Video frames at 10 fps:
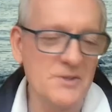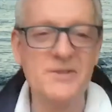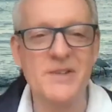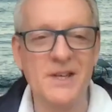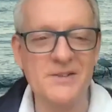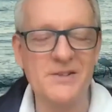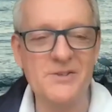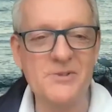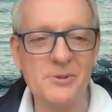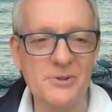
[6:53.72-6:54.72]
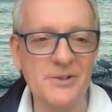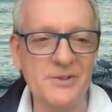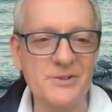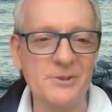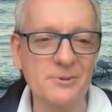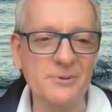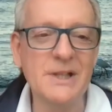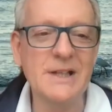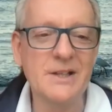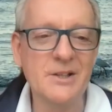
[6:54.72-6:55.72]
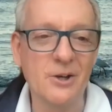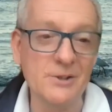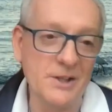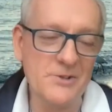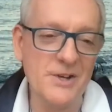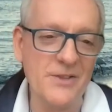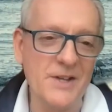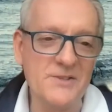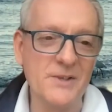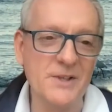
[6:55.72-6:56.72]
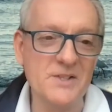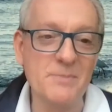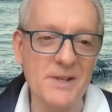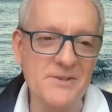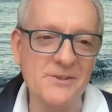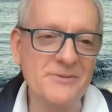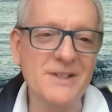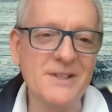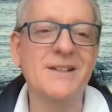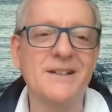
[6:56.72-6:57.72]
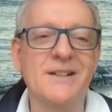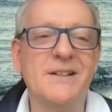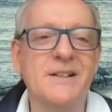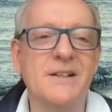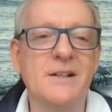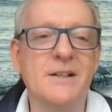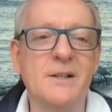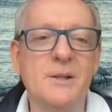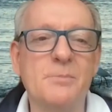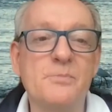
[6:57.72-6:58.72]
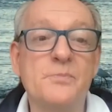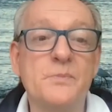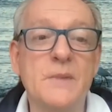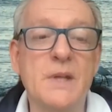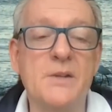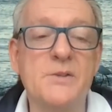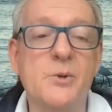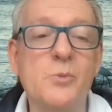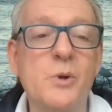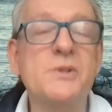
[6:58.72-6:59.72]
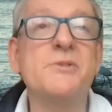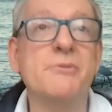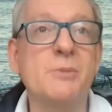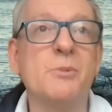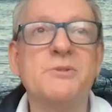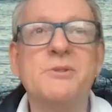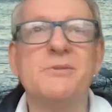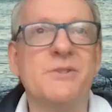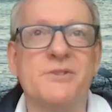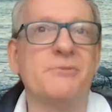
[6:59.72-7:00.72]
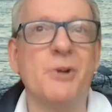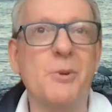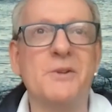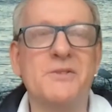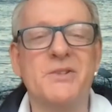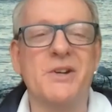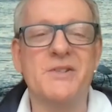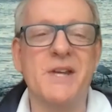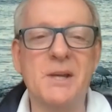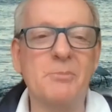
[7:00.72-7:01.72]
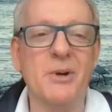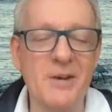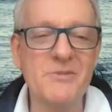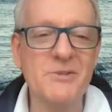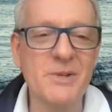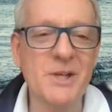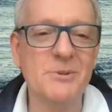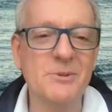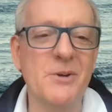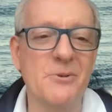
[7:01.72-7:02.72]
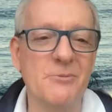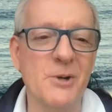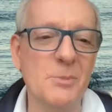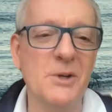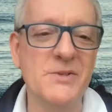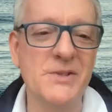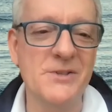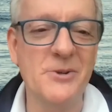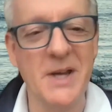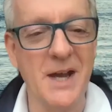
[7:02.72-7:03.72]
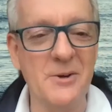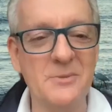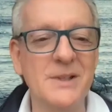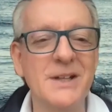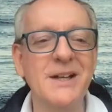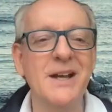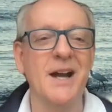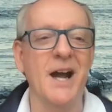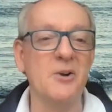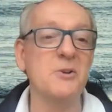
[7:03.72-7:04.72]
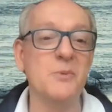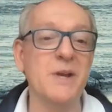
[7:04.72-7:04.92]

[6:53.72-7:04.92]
to send his children to college, and that's very expensive. And so what does the robot do? Does the robot start taking bribes from people? No, the robot says, okay, how can we